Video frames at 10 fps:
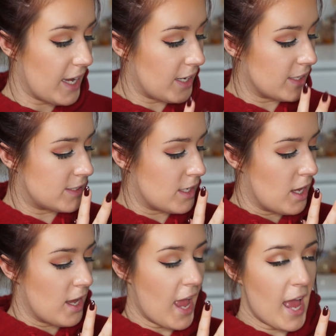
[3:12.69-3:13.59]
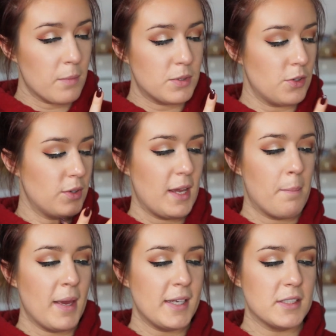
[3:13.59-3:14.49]
It is absolutely
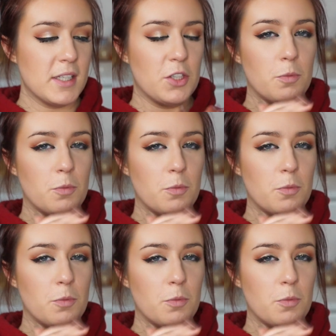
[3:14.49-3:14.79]
amazing.